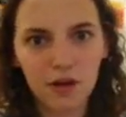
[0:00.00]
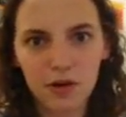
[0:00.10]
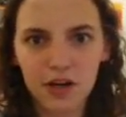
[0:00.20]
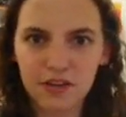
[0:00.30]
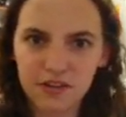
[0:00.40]

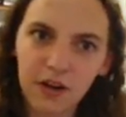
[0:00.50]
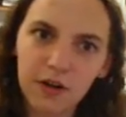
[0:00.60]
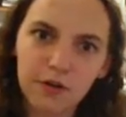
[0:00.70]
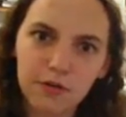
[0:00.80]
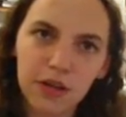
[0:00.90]
where it
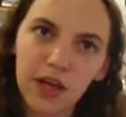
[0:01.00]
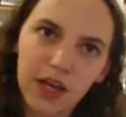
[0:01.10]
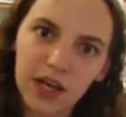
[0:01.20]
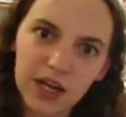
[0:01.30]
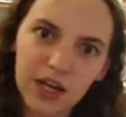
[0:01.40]
snows,
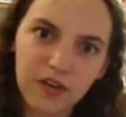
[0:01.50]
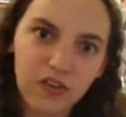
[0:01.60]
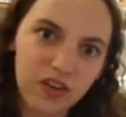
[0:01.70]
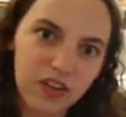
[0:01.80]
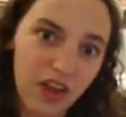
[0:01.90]
and
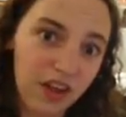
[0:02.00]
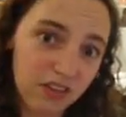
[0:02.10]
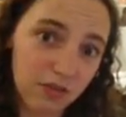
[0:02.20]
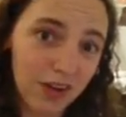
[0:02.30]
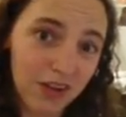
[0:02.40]
she likes
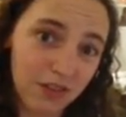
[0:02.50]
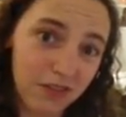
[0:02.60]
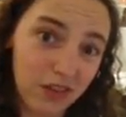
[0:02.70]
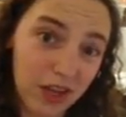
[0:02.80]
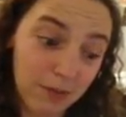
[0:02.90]
to wear
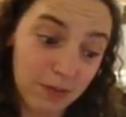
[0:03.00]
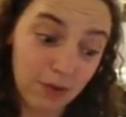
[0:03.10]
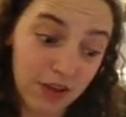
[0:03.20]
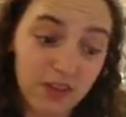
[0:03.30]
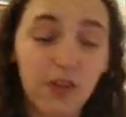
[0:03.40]
flip-flops
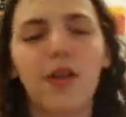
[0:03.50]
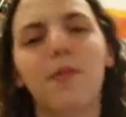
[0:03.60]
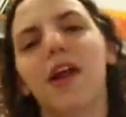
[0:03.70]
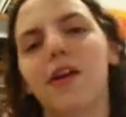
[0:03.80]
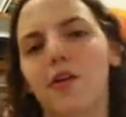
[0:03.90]
while it snows. I
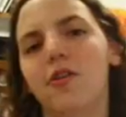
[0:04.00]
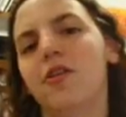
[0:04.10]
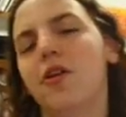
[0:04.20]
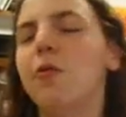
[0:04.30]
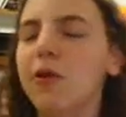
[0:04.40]
mean, I know
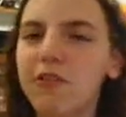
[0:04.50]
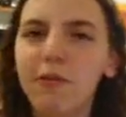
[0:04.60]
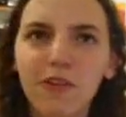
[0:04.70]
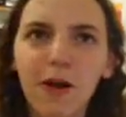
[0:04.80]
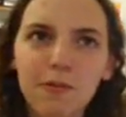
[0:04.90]
you don't wear
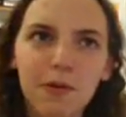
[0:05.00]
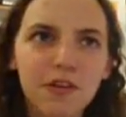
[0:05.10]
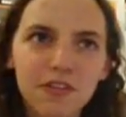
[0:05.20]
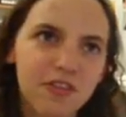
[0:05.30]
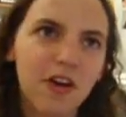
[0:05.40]
flip-flops while
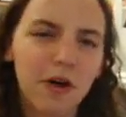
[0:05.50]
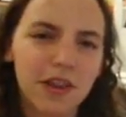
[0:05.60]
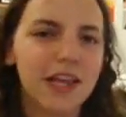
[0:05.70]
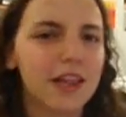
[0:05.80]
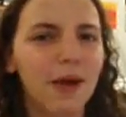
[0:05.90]
there's snow on,
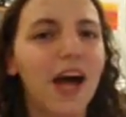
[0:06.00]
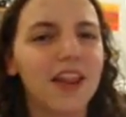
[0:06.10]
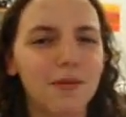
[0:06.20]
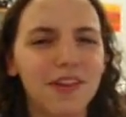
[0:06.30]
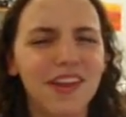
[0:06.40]
like, the
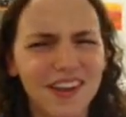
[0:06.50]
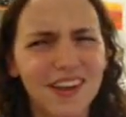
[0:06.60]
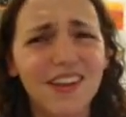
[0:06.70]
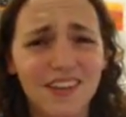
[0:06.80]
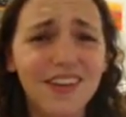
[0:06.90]
pass, but, like,
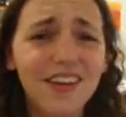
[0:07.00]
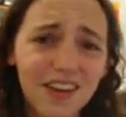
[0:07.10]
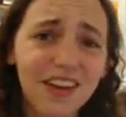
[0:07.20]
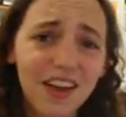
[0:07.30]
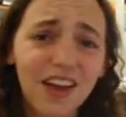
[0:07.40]

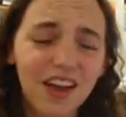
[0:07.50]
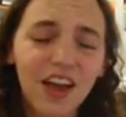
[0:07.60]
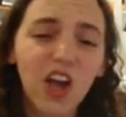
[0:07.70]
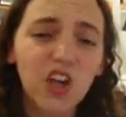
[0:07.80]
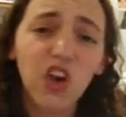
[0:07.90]

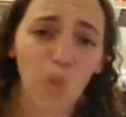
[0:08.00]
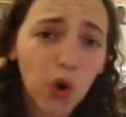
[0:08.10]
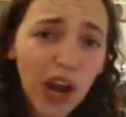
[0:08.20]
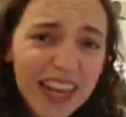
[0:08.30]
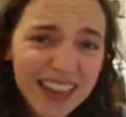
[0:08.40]
you're
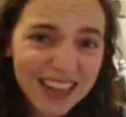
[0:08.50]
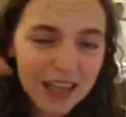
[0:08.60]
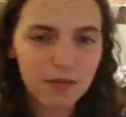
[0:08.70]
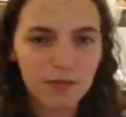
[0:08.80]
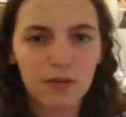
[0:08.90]
crazy.
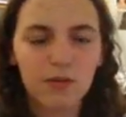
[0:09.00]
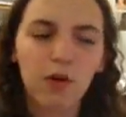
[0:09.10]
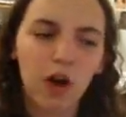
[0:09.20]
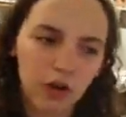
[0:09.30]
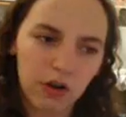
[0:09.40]

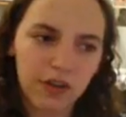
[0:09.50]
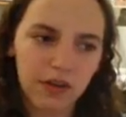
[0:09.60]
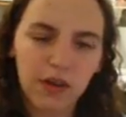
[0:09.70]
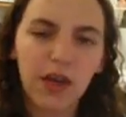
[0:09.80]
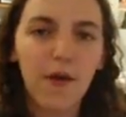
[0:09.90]
We're all
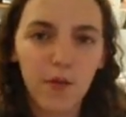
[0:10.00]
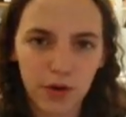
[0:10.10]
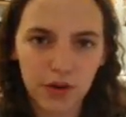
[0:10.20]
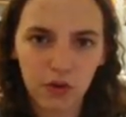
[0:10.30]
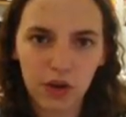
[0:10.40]
crazy.
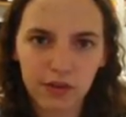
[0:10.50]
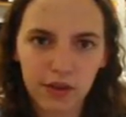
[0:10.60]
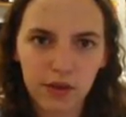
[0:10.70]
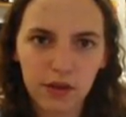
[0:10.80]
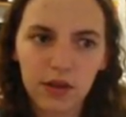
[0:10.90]
Everyone's crazy.
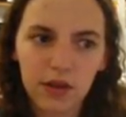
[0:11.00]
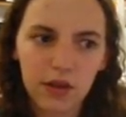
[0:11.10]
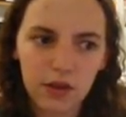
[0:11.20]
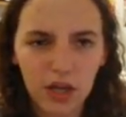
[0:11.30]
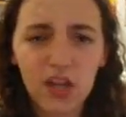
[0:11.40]

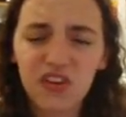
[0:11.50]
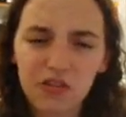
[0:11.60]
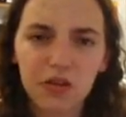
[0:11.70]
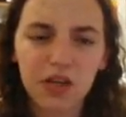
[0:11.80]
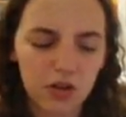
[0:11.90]
And
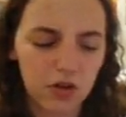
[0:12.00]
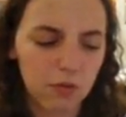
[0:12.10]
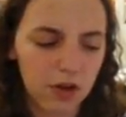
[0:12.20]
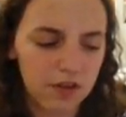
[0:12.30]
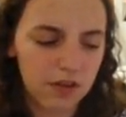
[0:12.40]
generally in good
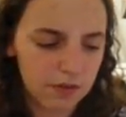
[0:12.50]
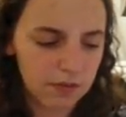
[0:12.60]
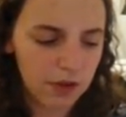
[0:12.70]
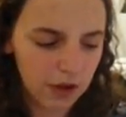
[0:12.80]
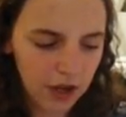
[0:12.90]
ways.
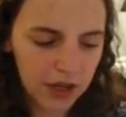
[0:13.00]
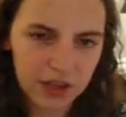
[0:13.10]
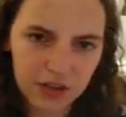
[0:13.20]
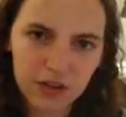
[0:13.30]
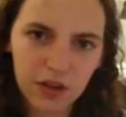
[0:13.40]
At
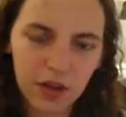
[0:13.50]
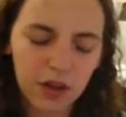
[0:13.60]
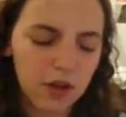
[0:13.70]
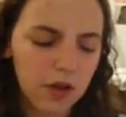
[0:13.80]
least in the